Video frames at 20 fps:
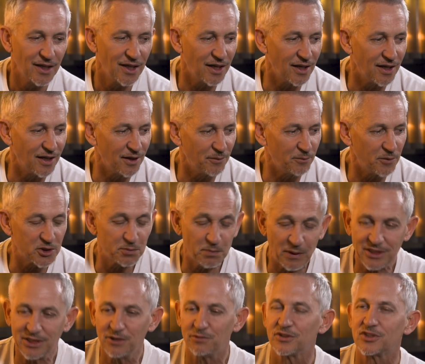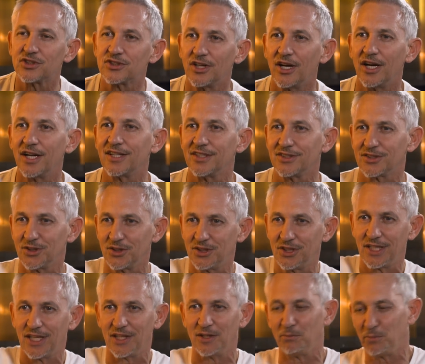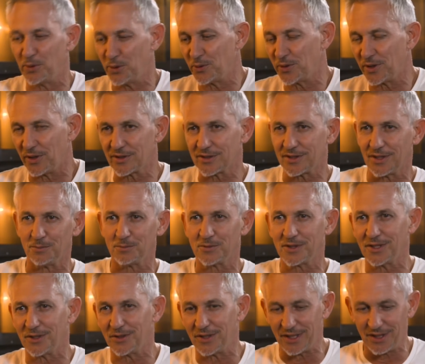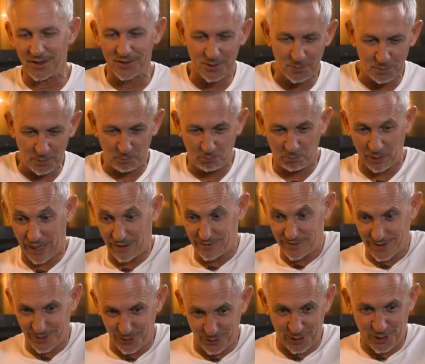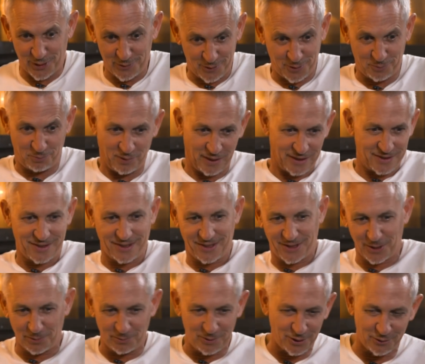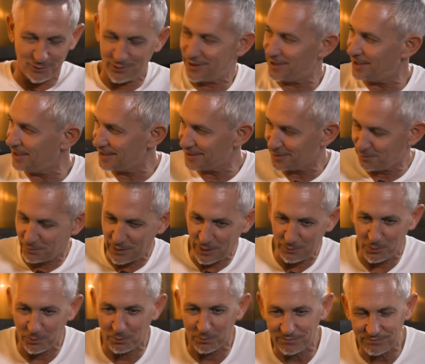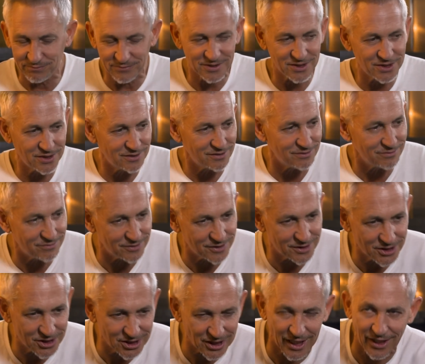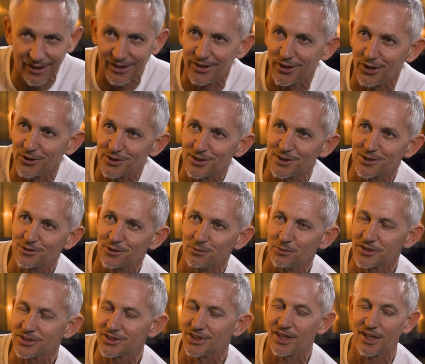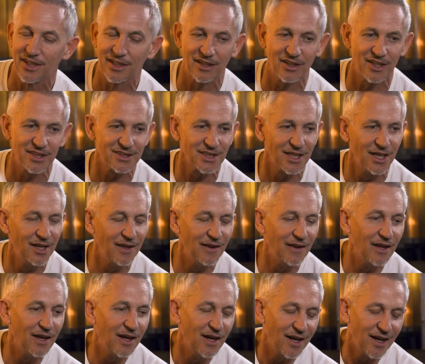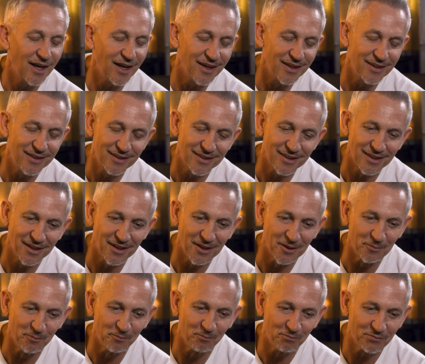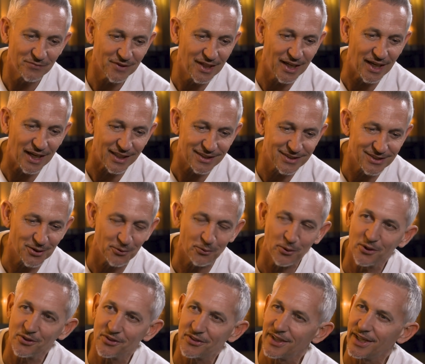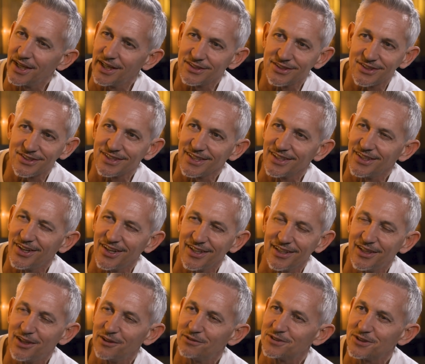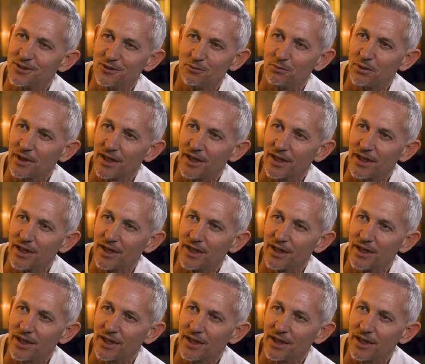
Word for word: um, especially for strikers because you get the ball knocked up to you and it used to be bouncing all over the place and coming off your knees and people shouting nonsense from the sidelines. And um, yeah, it's the one thing I just think, oh, I'd love to have